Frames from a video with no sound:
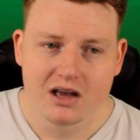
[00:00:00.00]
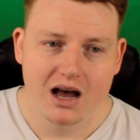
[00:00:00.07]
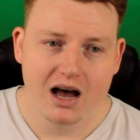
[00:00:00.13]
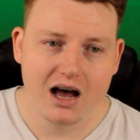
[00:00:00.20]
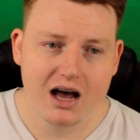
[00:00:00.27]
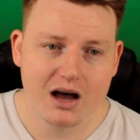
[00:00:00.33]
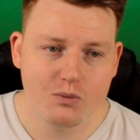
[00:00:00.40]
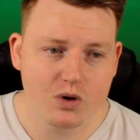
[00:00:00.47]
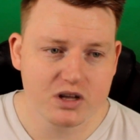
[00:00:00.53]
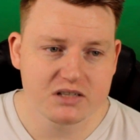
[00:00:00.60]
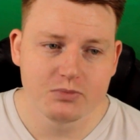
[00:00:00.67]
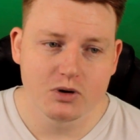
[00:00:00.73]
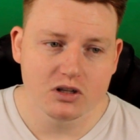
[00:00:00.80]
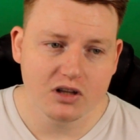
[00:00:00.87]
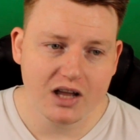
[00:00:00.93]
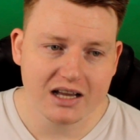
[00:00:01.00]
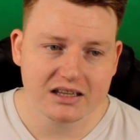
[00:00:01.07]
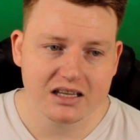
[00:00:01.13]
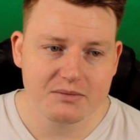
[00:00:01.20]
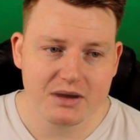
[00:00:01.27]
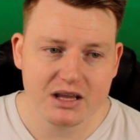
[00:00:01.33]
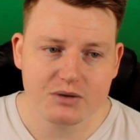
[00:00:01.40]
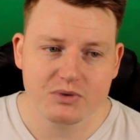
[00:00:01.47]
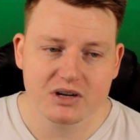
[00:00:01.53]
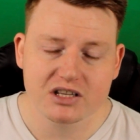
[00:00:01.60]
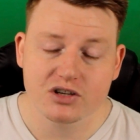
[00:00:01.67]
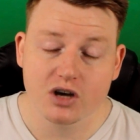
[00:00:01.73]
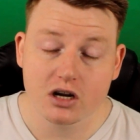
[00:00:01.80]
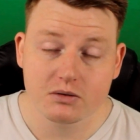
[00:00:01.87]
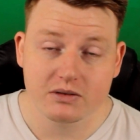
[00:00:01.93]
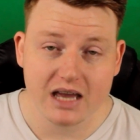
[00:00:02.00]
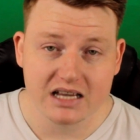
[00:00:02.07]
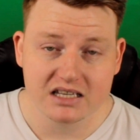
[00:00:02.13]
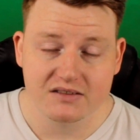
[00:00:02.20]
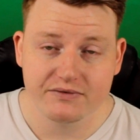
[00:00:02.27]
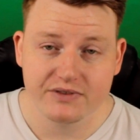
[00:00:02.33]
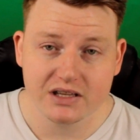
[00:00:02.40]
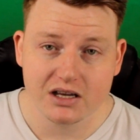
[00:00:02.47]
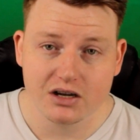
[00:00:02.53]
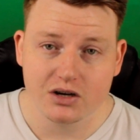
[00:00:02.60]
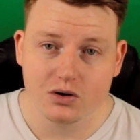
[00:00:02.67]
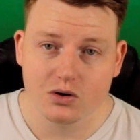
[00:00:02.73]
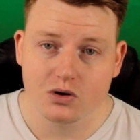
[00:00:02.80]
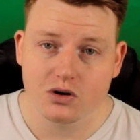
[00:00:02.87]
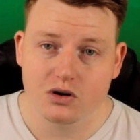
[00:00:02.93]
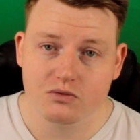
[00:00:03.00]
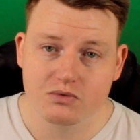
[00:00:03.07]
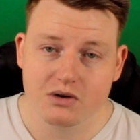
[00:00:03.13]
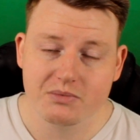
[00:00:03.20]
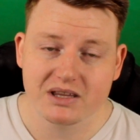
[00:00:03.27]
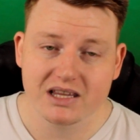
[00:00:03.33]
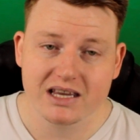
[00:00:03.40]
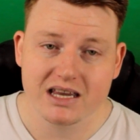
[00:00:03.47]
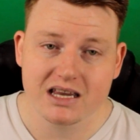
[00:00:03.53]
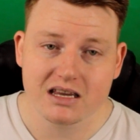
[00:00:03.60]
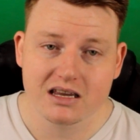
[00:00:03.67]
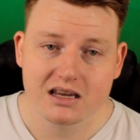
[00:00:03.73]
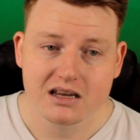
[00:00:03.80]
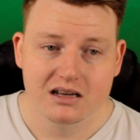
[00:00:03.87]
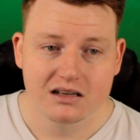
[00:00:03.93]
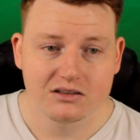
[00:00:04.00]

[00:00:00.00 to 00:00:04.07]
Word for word: Uh, what's more likely, me to win a title with Aston Villa or Rugby League?